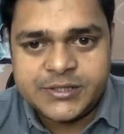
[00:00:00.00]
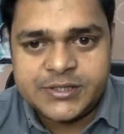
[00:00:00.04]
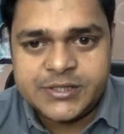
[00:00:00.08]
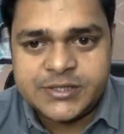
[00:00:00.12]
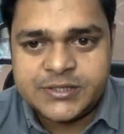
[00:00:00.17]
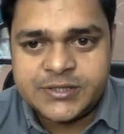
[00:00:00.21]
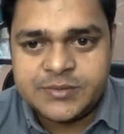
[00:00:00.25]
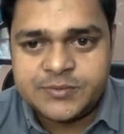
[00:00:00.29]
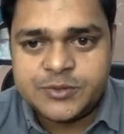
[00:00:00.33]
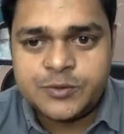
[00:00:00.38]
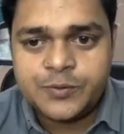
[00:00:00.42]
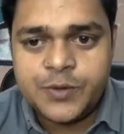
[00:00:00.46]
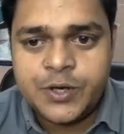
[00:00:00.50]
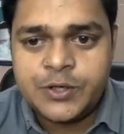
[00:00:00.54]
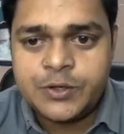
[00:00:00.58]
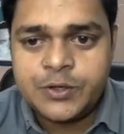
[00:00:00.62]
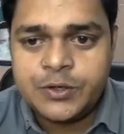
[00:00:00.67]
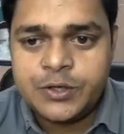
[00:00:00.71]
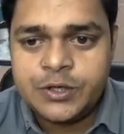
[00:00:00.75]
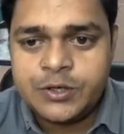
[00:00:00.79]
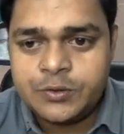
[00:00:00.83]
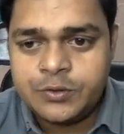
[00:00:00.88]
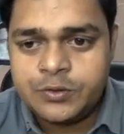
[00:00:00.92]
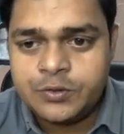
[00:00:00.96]
system. So what you
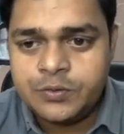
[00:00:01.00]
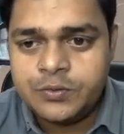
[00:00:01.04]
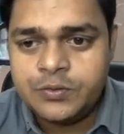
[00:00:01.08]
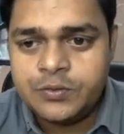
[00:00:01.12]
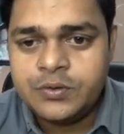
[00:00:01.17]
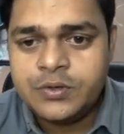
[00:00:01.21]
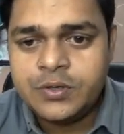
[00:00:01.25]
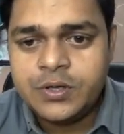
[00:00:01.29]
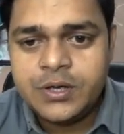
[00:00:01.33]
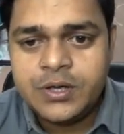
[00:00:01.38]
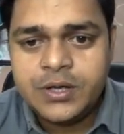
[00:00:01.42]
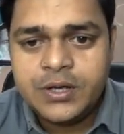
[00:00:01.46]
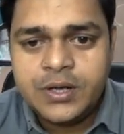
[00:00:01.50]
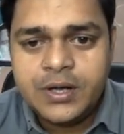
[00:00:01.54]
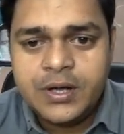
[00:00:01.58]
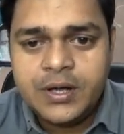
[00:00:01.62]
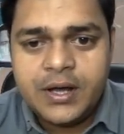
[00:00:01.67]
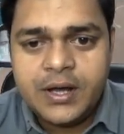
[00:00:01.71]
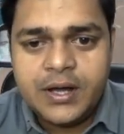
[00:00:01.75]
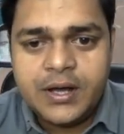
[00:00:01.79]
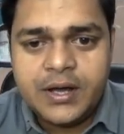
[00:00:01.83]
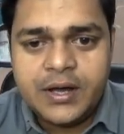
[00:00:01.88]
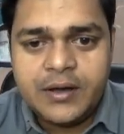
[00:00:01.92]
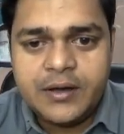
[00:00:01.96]
need to do,
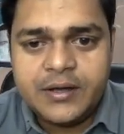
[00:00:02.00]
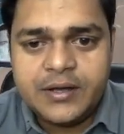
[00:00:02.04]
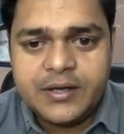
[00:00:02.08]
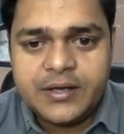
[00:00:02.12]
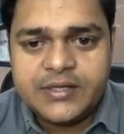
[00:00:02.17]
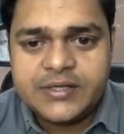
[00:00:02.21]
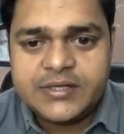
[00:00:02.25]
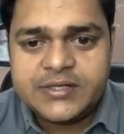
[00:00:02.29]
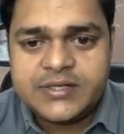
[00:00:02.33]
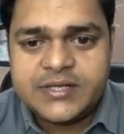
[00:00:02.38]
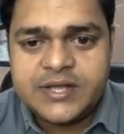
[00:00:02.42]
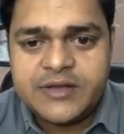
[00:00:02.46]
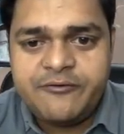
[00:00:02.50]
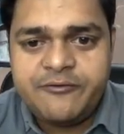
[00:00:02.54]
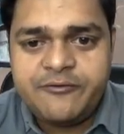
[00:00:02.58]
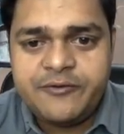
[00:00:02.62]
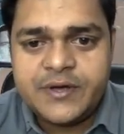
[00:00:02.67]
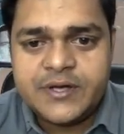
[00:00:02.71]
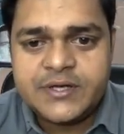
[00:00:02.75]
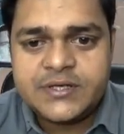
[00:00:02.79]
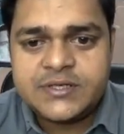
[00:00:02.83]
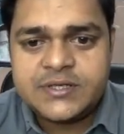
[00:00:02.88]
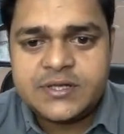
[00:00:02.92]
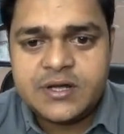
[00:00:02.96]
step
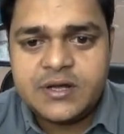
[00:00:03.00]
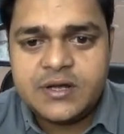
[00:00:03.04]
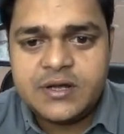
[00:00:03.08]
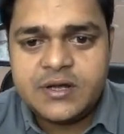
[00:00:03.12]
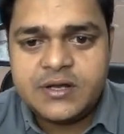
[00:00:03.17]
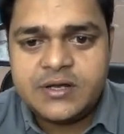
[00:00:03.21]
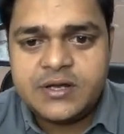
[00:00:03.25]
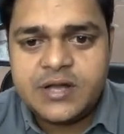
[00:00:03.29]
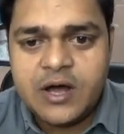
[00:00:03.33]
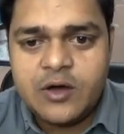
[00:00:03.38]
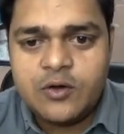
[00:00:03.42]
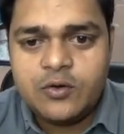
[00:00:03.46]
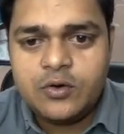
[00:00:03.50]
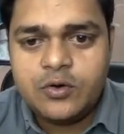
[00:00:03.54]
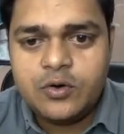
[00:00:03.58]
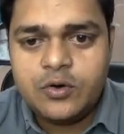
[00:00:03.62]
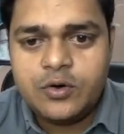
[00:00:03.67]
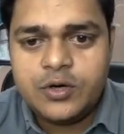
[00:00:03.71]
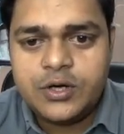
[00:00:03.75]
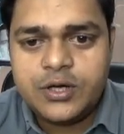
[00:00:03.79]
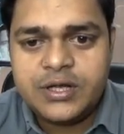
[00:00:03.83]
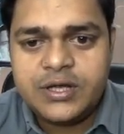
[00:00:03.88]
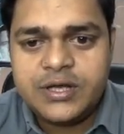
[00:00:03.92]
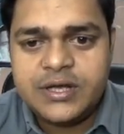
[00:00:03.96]
first,
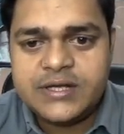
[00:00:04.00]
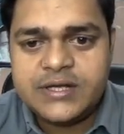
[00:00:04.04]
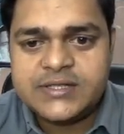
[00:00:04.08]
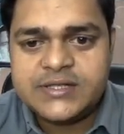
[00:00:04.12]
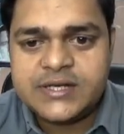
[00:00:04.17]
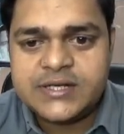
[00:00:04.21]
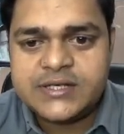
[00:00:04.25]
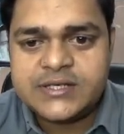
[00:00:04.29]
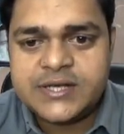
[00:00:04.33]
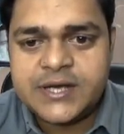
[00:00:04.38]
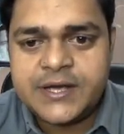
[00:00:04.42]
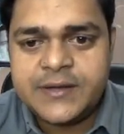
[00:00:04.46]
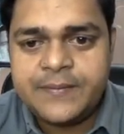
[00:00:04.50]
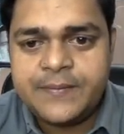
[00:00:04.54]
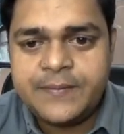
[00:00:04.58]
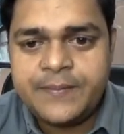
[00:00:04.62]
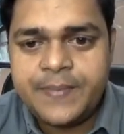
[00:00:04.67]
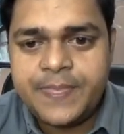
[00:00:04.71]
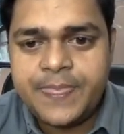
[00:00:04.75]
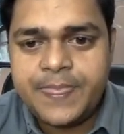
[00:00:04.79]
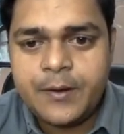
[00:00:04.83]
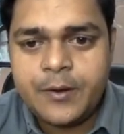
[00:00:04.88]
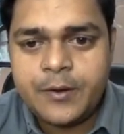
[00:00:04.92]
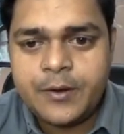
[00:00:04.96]
download Esxi,
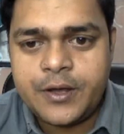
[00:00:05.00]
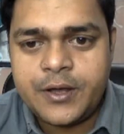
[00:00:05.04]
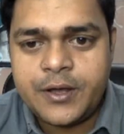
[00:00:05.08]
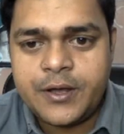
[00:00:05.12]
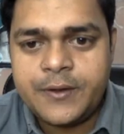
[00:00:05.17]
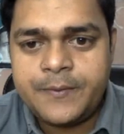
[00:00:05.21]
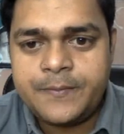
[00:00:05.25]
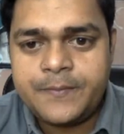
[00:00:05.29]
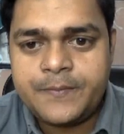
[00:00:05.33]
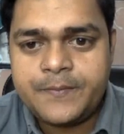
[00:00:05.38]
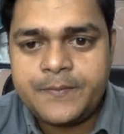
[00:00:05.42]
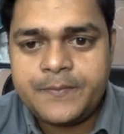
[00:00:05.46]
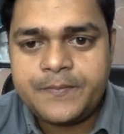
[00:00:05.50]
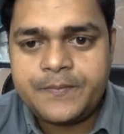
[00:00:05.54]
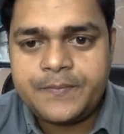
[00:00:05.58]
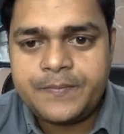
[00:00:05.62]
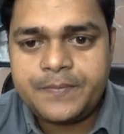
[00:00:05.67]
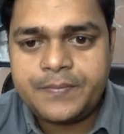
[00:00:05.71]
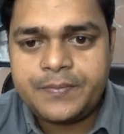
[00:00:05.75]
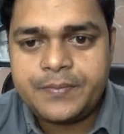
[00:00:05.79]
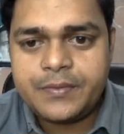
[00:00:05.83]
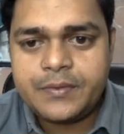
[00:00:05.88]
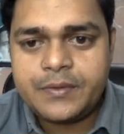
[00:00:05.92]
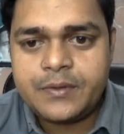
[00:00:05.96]
okay.
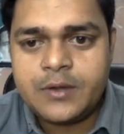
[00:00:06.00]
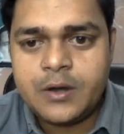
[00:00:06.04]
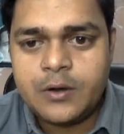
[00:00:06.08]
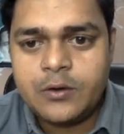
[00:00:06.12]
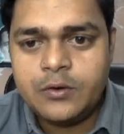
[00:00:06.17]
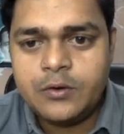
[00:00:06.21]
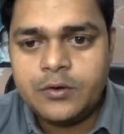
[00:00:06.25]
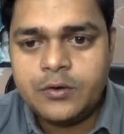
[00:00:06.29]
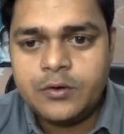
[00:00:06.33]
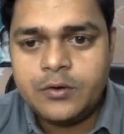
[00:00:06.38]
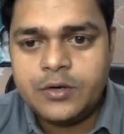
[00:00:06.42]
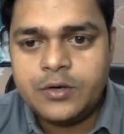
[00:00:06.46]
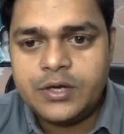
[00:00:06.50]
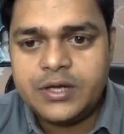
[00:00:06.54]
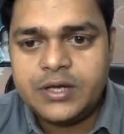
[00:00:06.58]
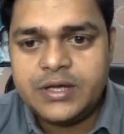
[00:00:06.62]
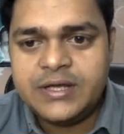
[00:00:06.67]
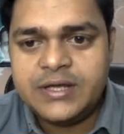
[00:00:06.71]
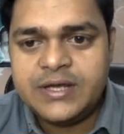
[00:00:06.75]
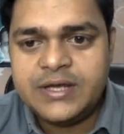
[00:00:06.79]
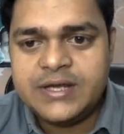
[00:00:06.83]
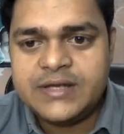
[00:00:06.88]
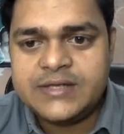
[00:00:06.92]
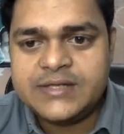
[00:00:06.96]
Download
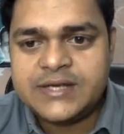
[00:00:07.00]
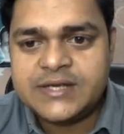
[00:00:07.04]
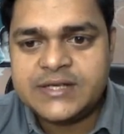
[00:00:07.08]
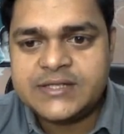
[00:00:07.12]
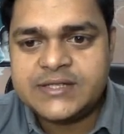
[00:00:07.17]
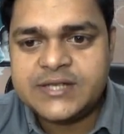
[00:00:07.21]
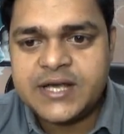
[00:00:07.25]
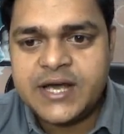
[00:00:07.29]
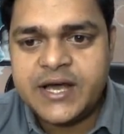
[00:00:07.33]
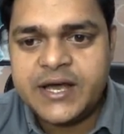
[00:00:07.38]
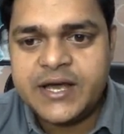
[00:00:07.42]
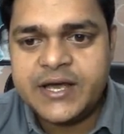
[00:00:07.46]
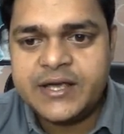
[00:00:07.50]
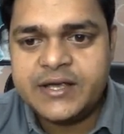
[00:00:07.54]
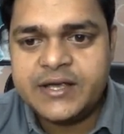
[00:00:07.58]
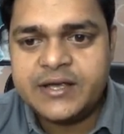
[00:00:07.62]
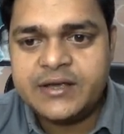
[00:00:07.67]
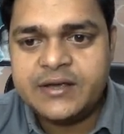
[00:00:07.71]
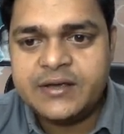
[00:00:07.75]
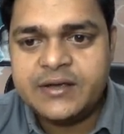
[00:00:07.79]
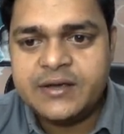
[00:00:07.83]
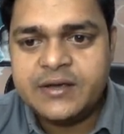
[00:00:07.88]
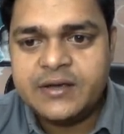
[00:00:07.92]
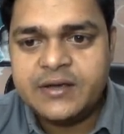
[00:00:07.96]

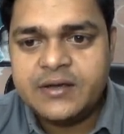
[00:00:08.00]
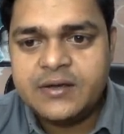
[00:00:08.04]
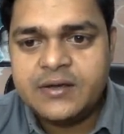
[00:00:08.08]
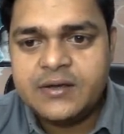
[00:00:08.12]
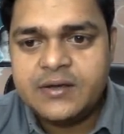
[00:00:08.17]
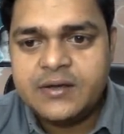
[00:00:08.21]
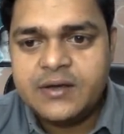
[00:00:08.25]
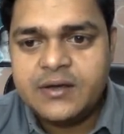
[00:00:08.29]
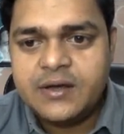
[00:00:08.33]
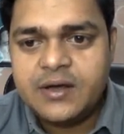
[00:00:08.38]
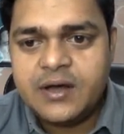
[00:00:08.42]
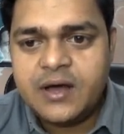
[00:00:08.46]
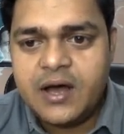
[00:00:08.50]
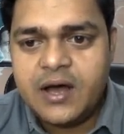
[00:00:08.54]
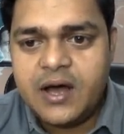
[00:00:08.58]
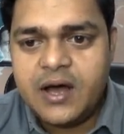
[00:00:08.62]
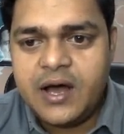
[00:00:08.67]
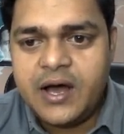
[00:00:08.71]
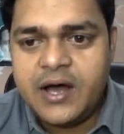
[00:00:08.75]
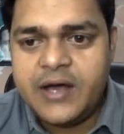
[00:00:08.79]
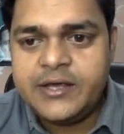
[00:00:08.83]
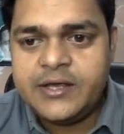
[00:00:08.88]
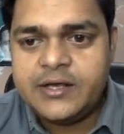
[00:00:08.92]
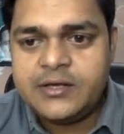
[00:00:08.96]
Esxi
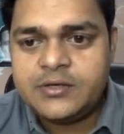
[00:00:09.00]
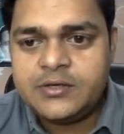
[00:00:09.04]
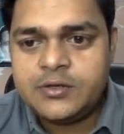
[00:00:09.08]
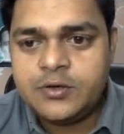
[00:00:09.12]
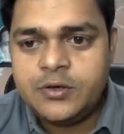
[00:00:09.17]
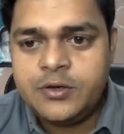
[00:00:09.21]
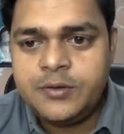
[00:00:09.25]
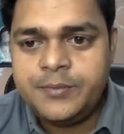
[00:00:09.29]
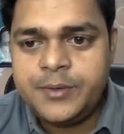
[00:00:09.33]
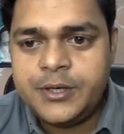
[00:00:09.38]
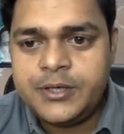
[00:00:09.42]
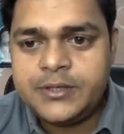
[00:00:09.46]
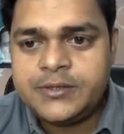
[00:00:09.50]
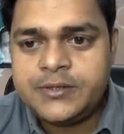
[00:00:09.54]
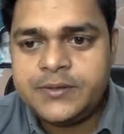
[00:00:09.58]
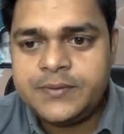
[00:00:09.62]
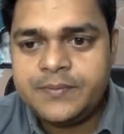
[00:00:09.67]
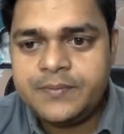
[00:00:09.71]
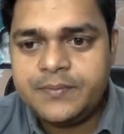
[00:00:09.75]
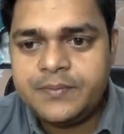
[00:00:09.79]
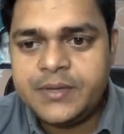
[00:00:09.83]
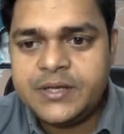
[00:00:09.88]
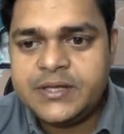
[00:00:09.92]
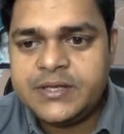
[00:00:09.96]
ISO image,
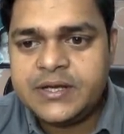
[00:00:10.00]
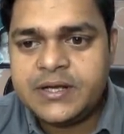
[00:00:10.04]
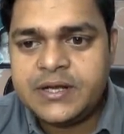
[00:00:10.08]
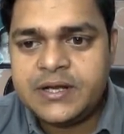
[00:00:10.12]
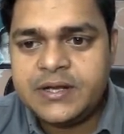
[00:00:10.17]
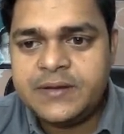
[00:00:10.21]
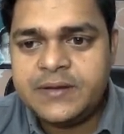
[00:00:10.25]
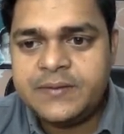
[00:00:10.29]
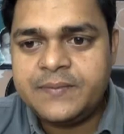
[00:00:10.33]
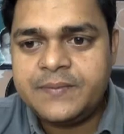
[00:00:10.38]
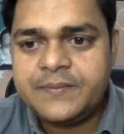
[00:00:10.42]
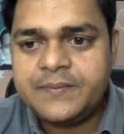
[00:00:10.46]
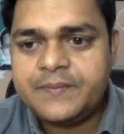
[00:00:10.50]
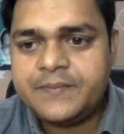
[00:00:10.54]
basically,